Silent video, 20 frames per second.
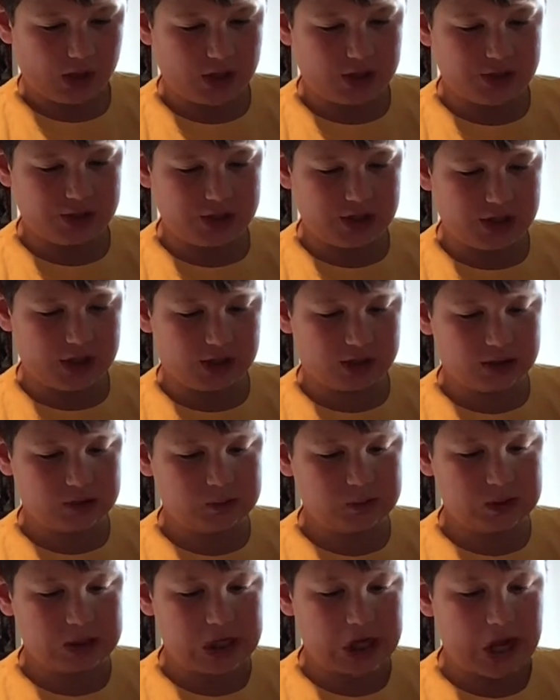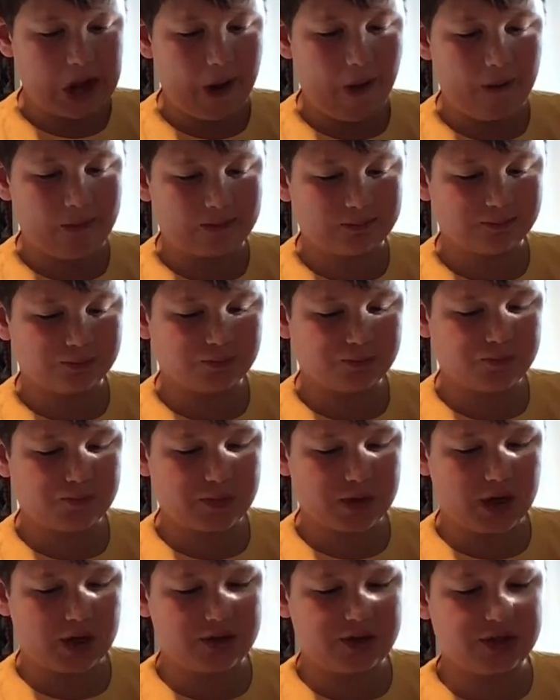It is yellow?
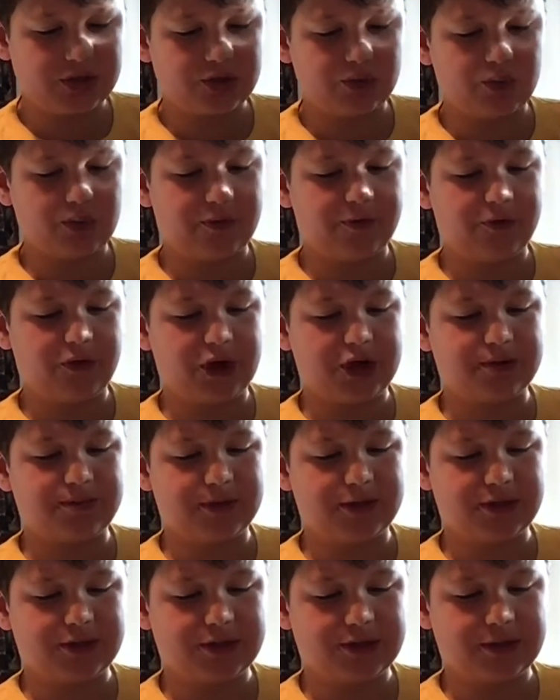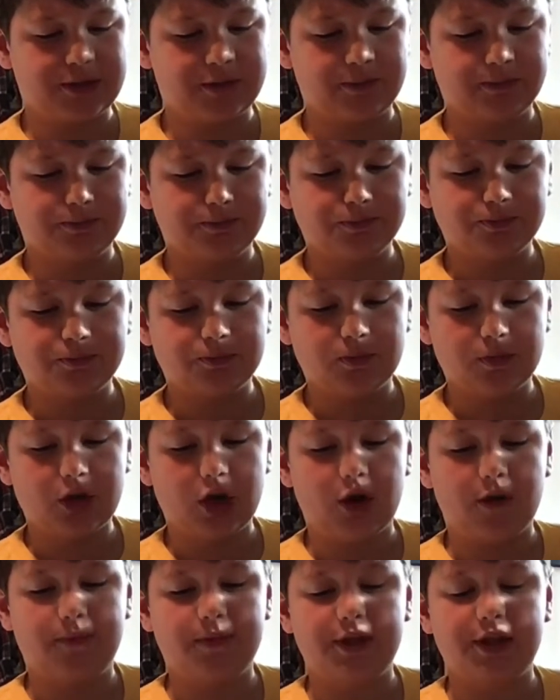These are refreshments. Okay,
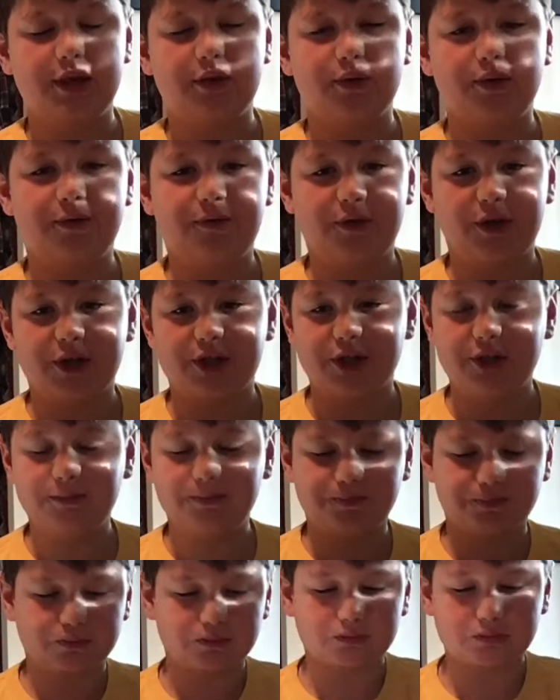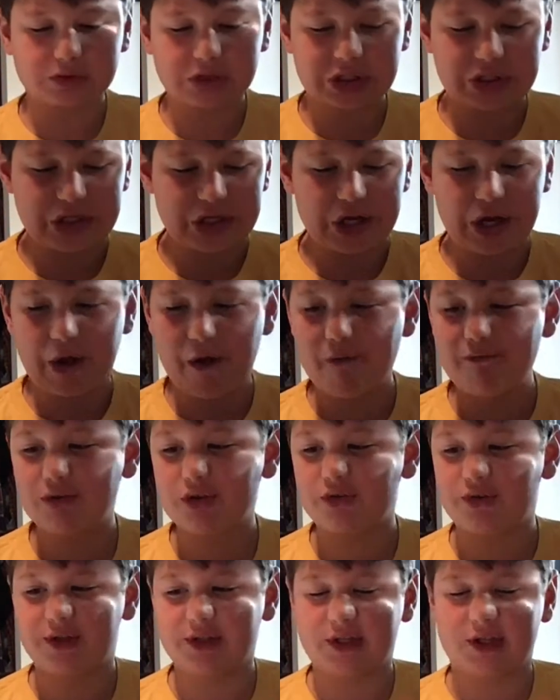got Hopefully it. they're refreshing.
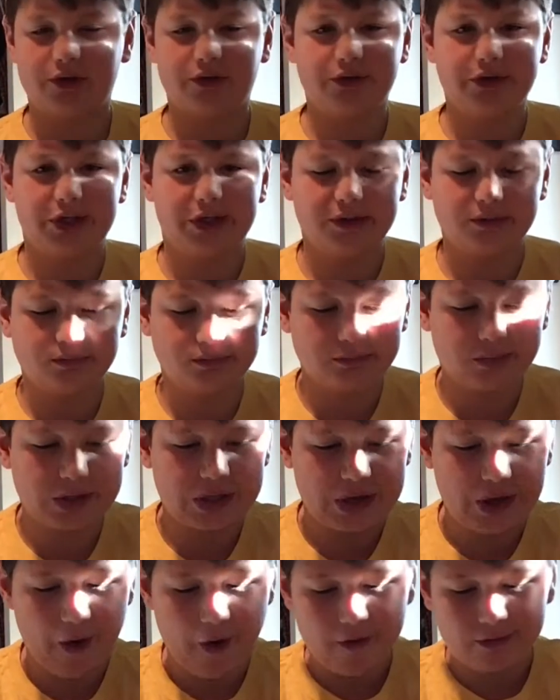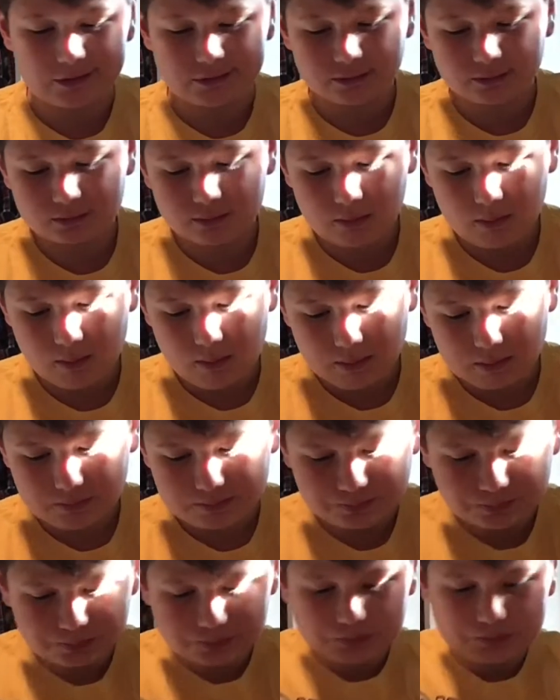Don't eat that whole thing. Probably. Uh,
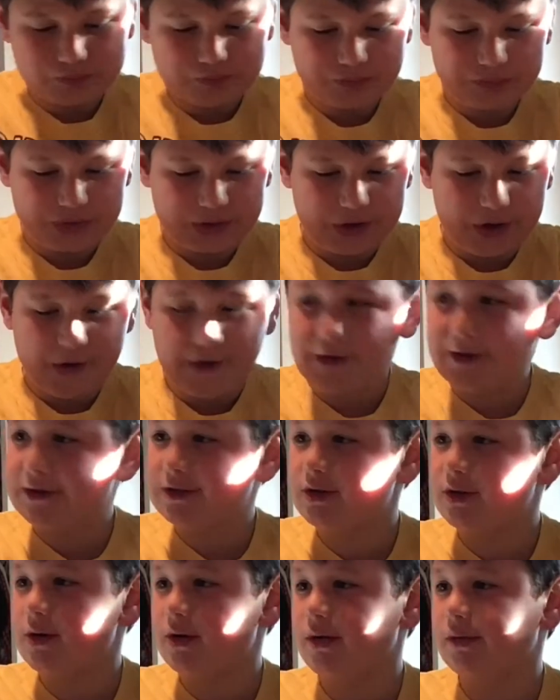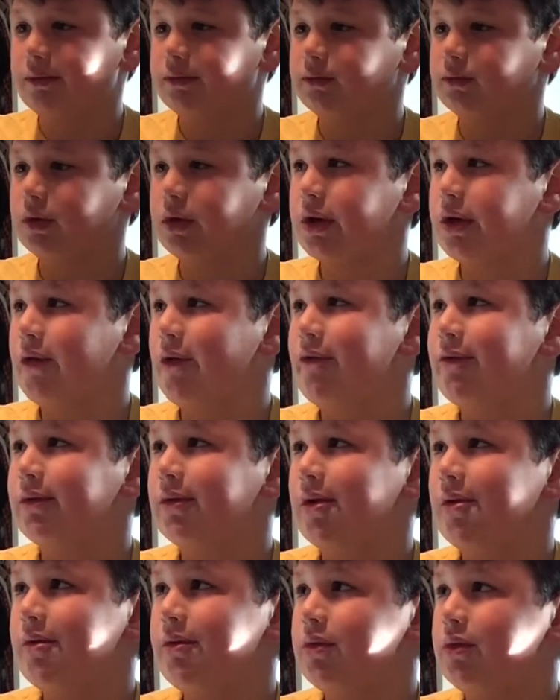oh, this feels.
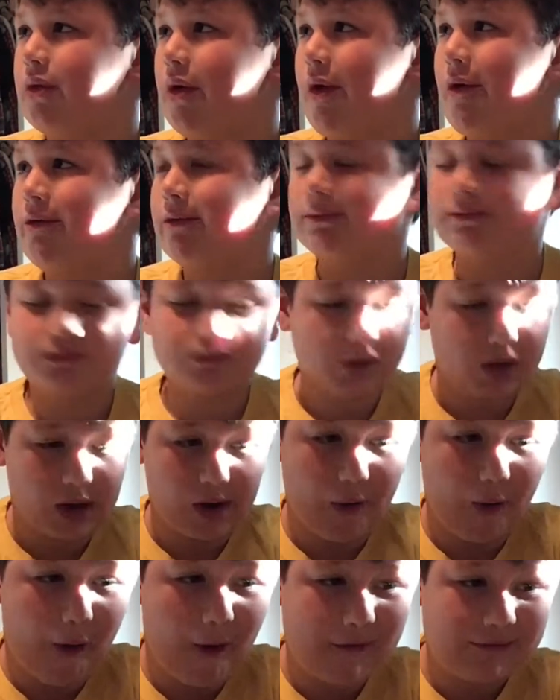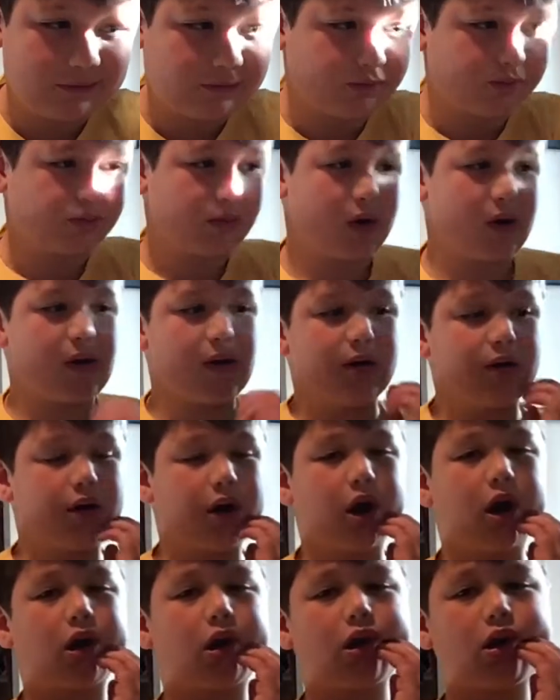This is gonna be chewy. It, this is hard as
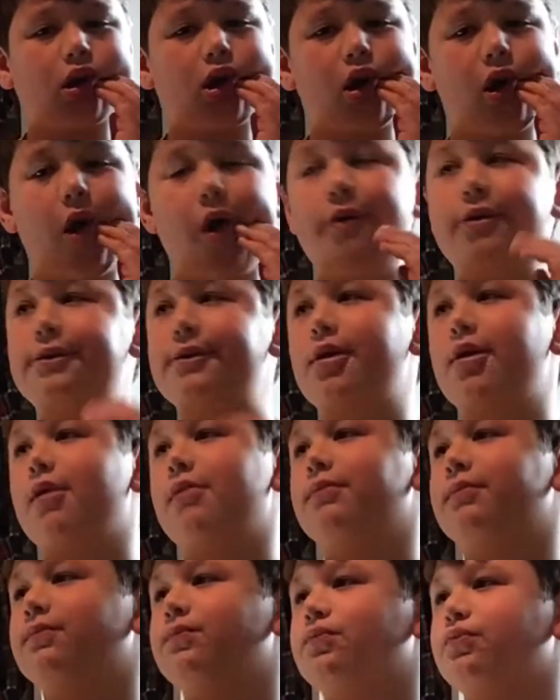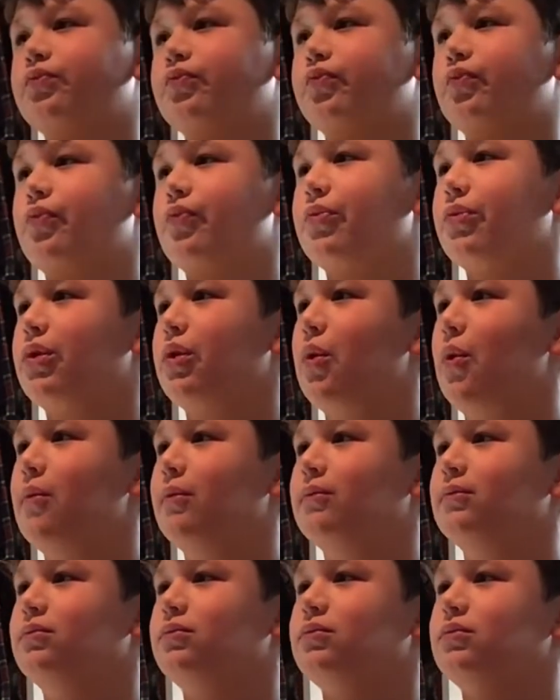rock. Oh God!
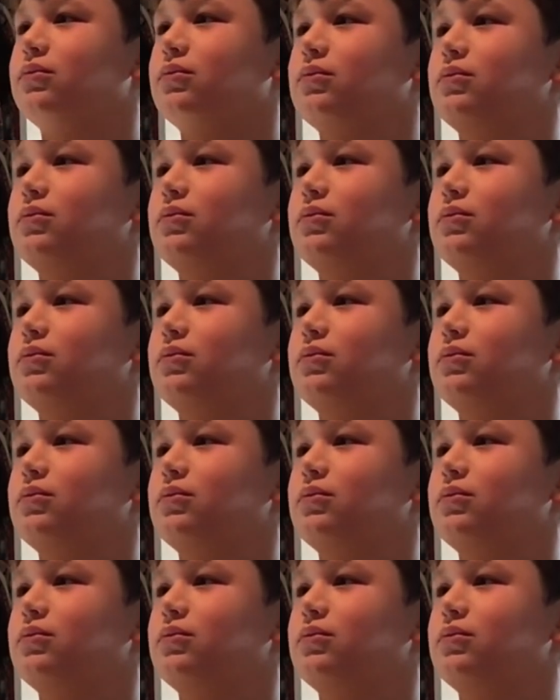Ah.